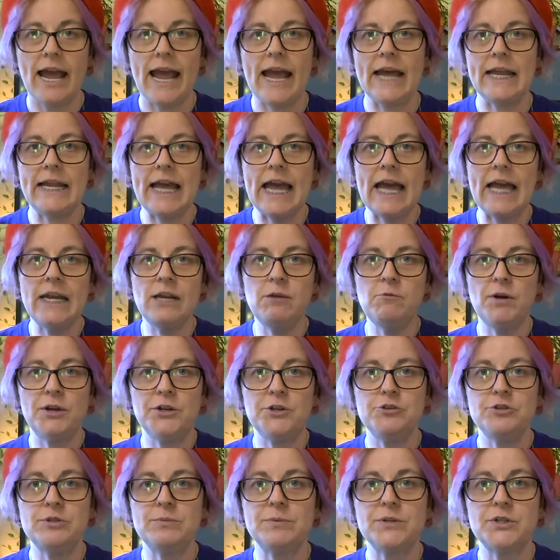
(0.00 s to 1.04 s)
And anyone
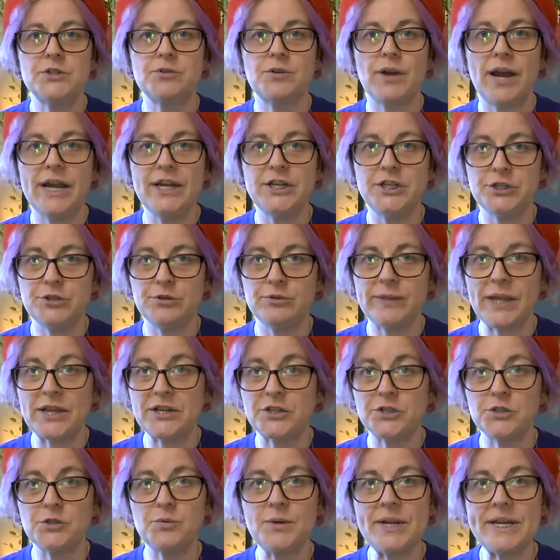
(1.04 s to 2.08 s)
who's been trying to
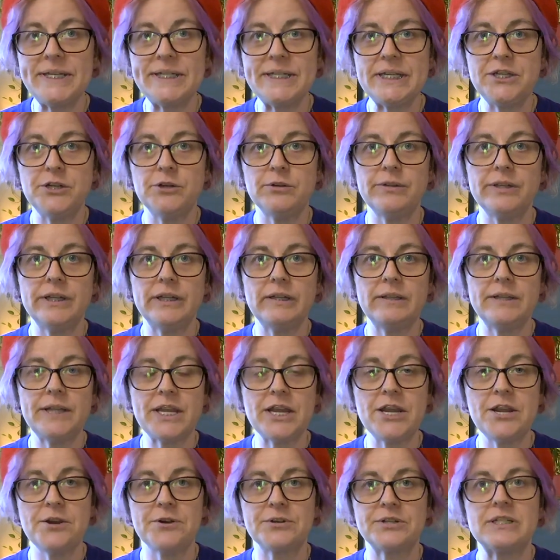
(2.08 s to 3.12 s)
like tweet in your little
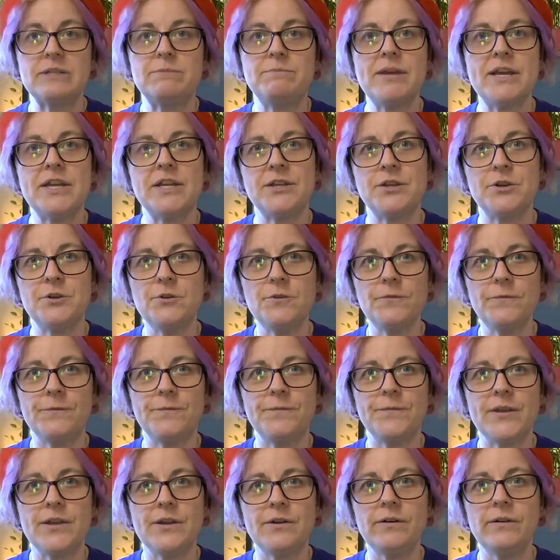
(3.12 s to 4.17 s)
ear to make you
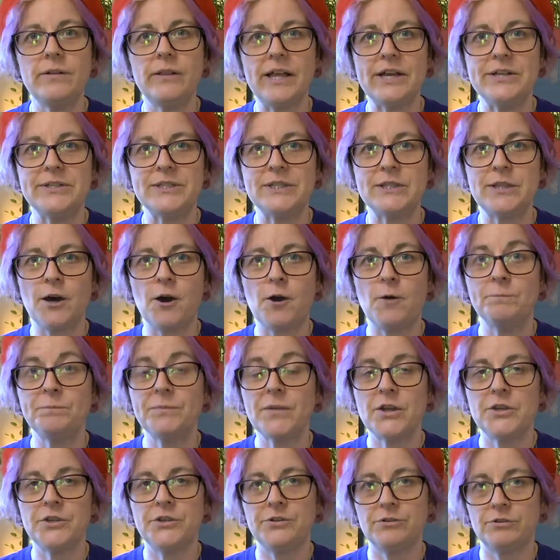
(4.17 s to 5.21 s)
feel as though
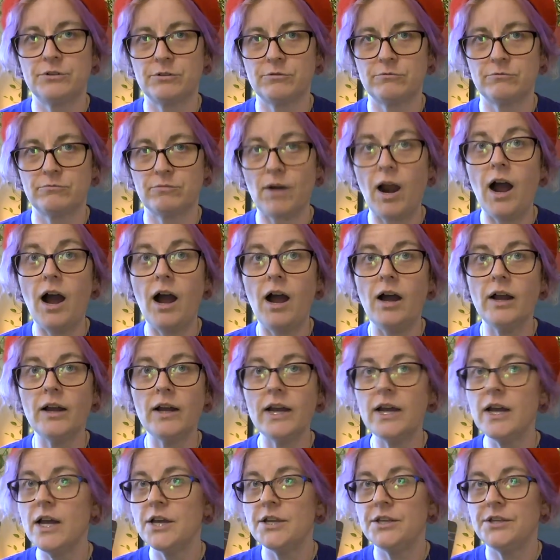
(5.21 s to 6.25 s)
you're
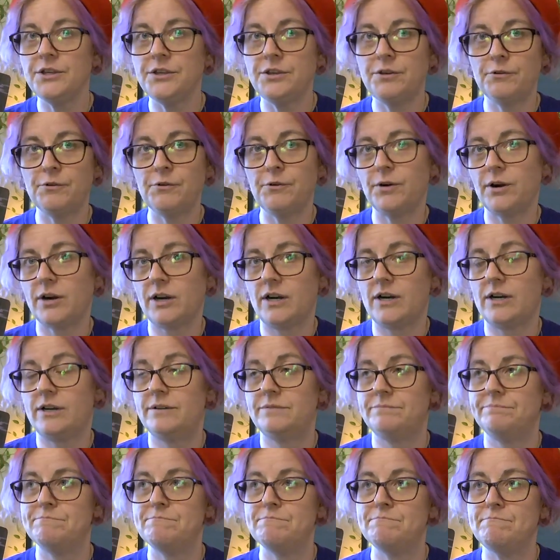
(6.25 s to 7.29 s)
wrong,
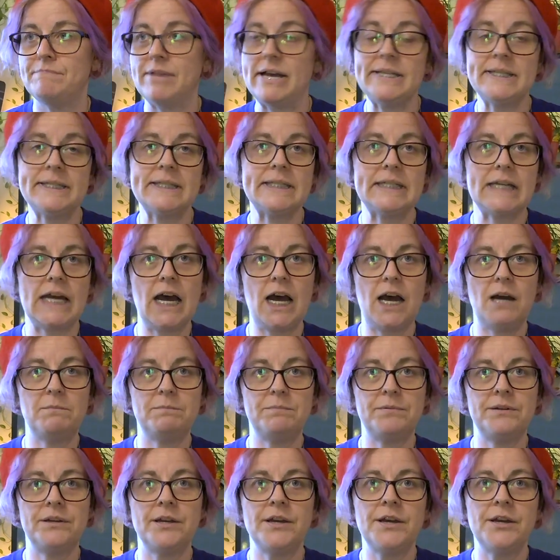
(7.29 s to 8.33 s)
you're messed
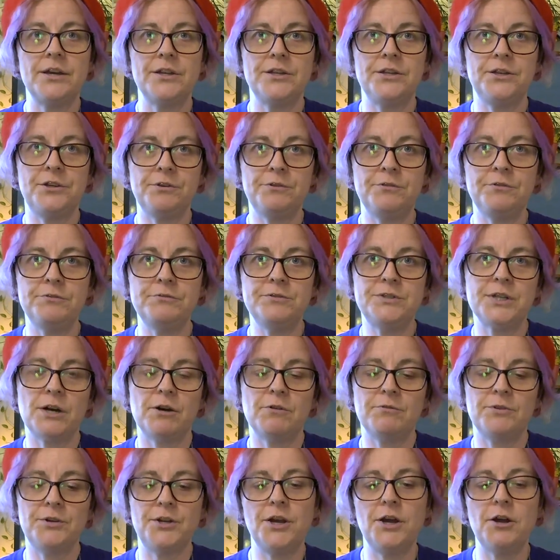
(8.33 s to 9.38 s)
up, you
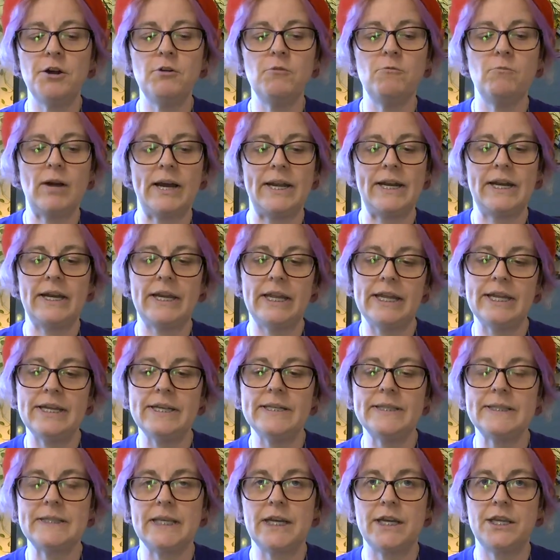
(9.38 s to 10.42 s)
don't know what it
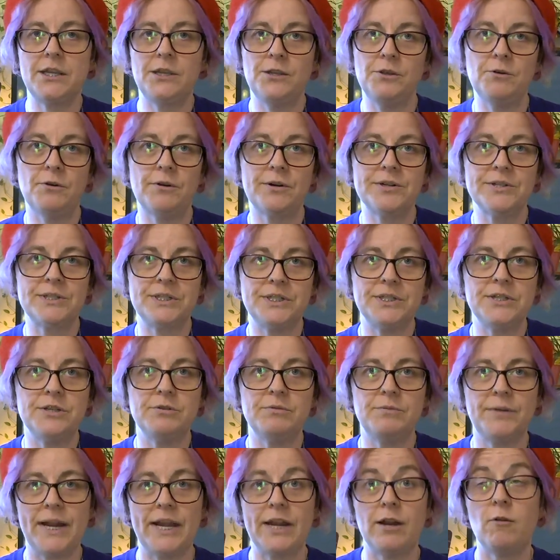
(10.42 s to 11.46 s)
is that you're
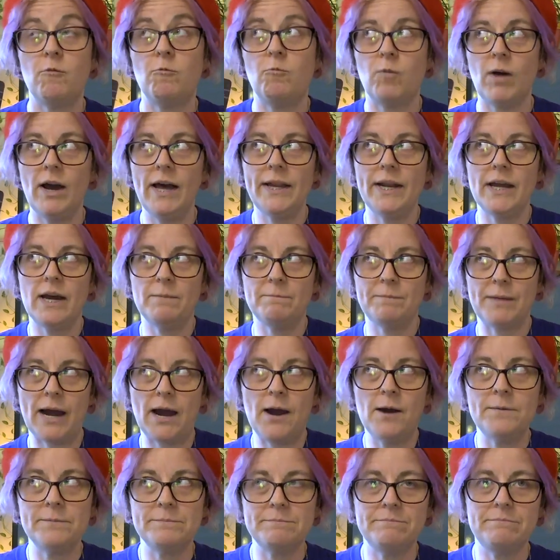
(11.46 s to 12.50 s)
doing. What
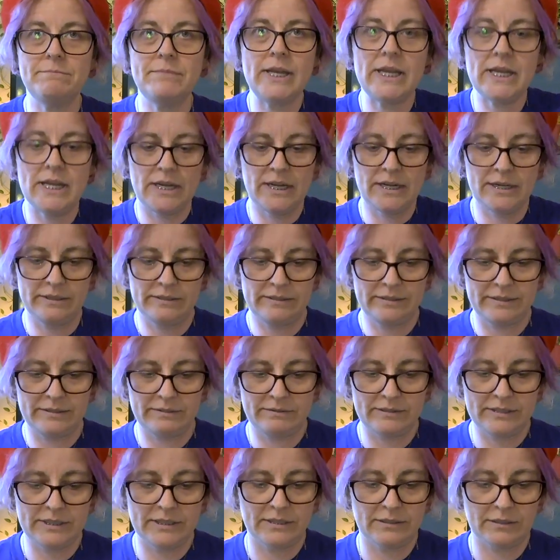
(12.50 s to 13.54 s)
about me?
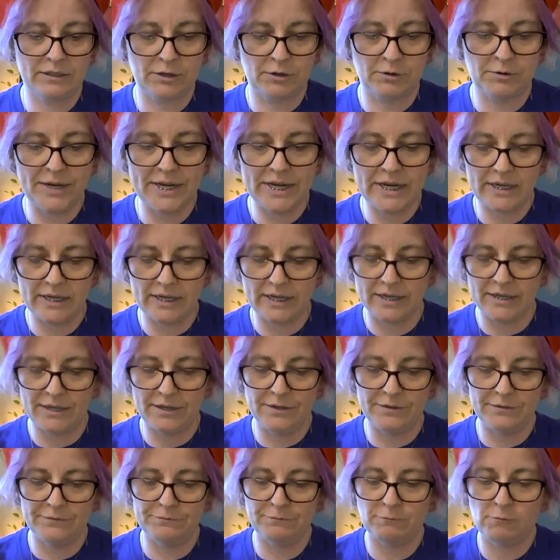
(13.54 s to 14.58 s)
The Queen
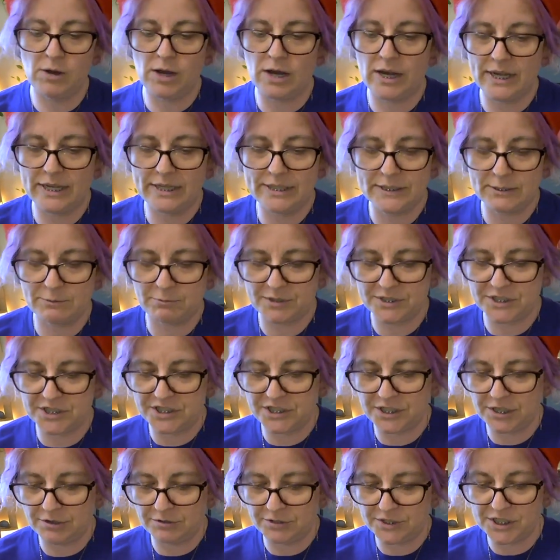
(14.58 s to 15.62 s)
of Wands, which,
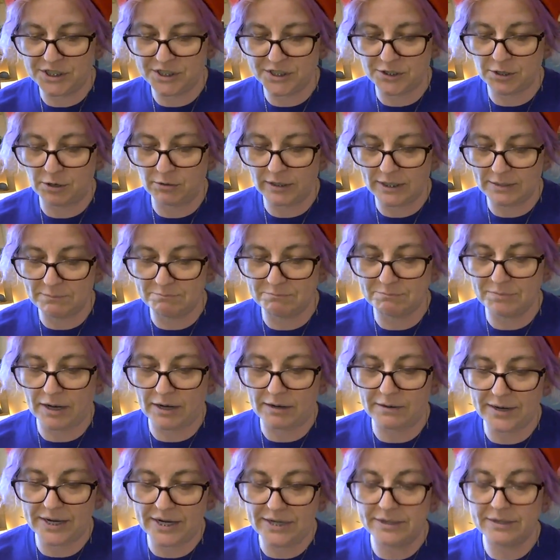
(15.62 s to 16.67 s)
you know, she's totally
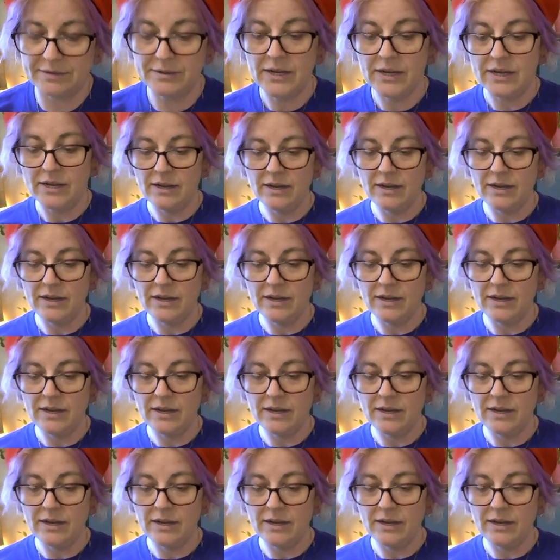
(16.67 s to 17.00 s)
buried.